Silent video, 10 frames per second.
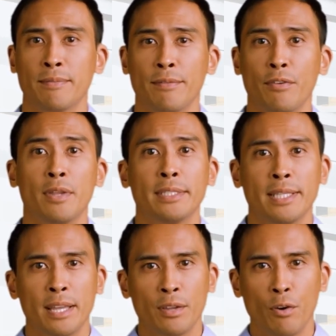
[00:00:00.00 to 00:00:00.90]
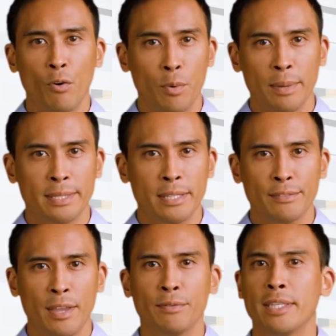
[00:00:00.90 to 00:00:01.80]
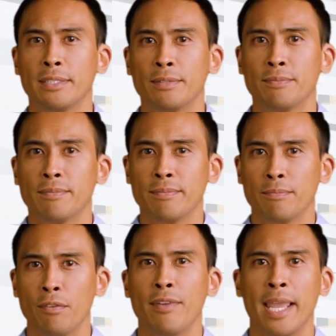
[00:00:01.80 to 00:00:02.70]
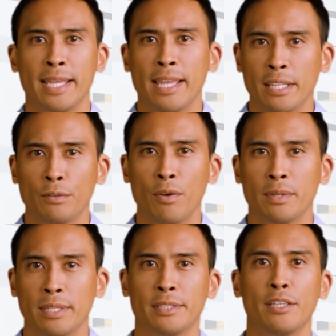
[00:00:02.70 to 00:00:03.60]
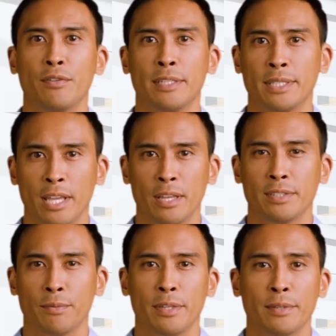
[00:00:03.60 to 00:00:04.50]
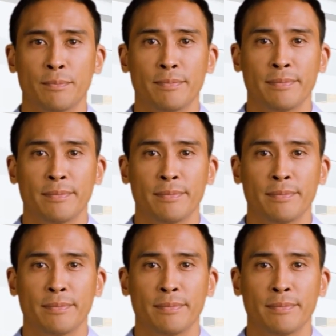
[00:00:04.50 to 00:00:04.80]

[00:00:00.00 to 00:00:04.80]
focusing on core business functions, providing uninterrupted service to customers,